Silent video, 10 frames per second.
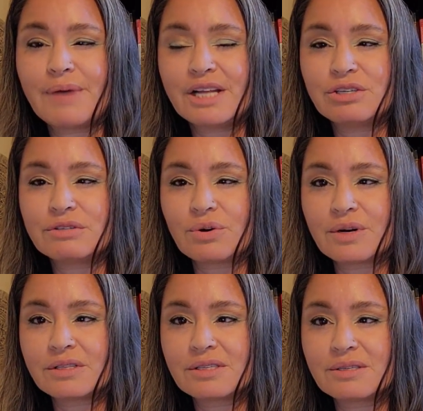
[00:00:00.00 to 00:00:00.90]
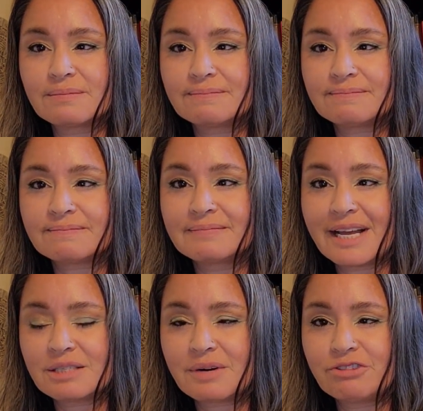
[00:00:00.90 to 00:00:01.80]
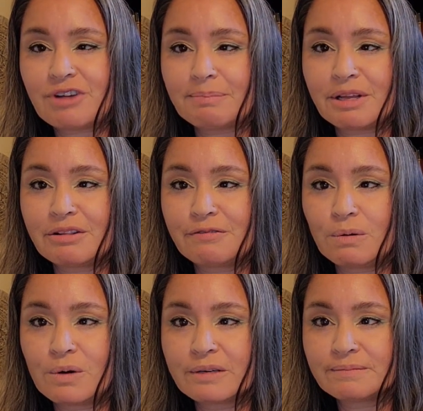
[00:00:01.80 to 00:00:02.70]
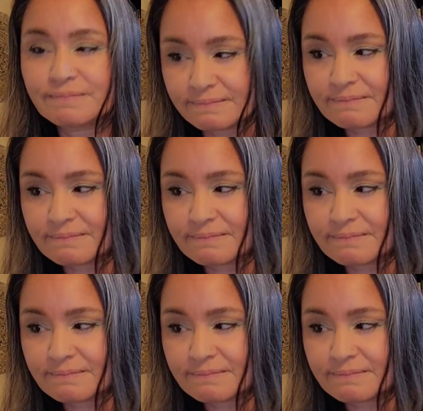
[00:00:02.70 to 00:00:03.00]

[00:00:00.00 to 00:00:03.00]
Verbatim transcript: Page of Swords. That's what I dropped on the floor.